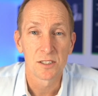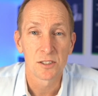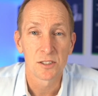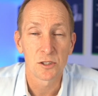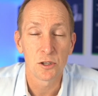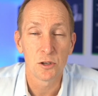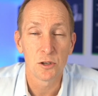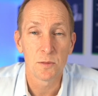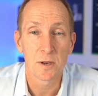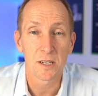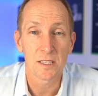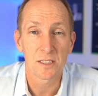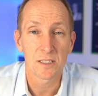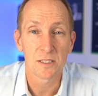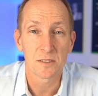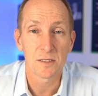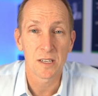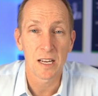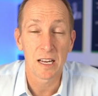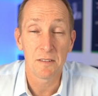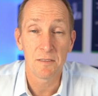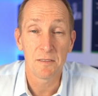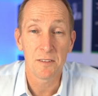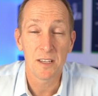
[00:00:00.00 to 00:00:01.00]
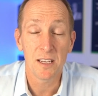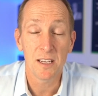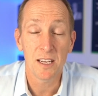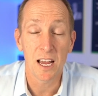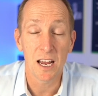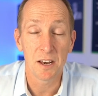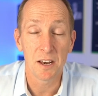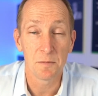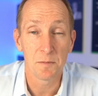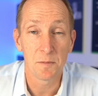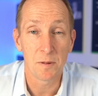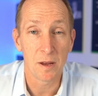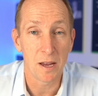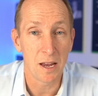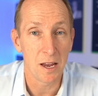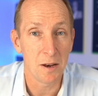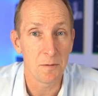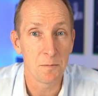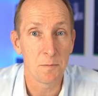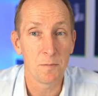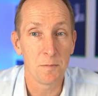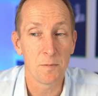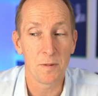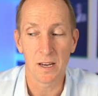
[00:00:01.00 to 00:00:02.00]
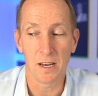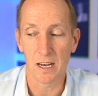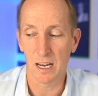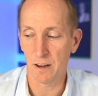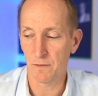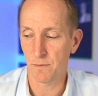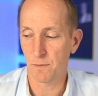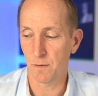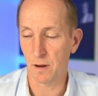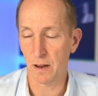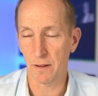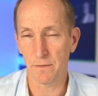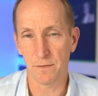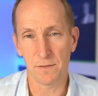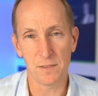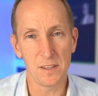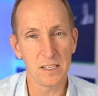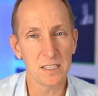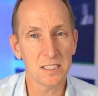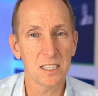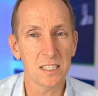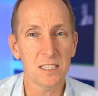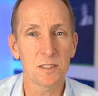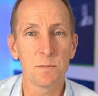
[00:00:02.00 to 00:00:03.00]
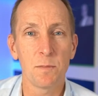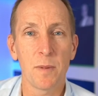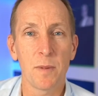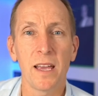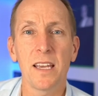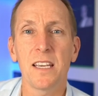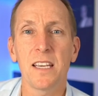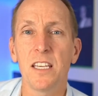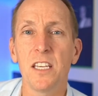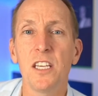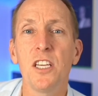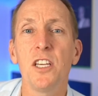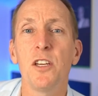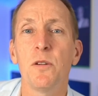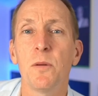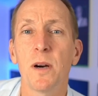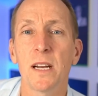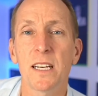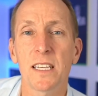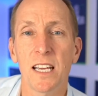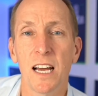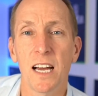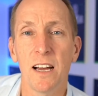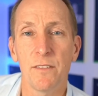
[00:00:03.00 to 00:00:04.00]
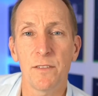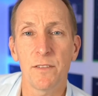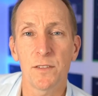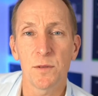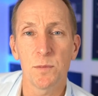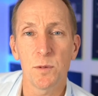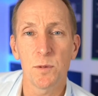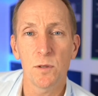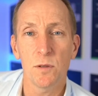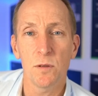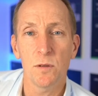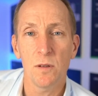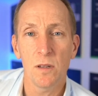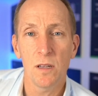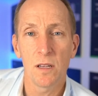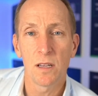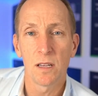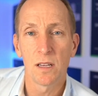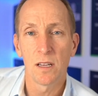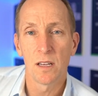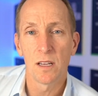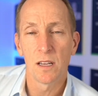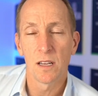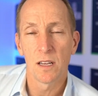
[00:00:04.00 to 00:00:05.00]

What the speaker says: too much everything, and if this is making you uncomfortable,